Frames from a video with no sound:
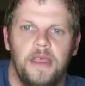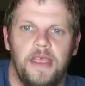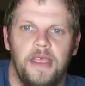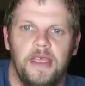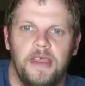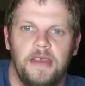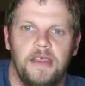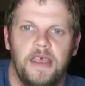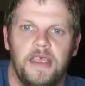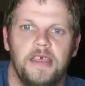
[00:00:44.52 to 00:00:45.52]
And
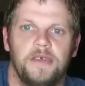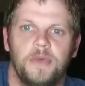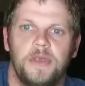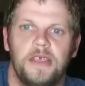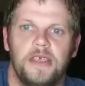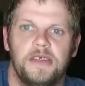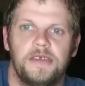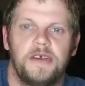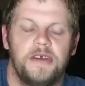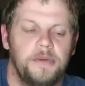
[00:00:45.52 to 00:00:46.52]
I guess we can get started.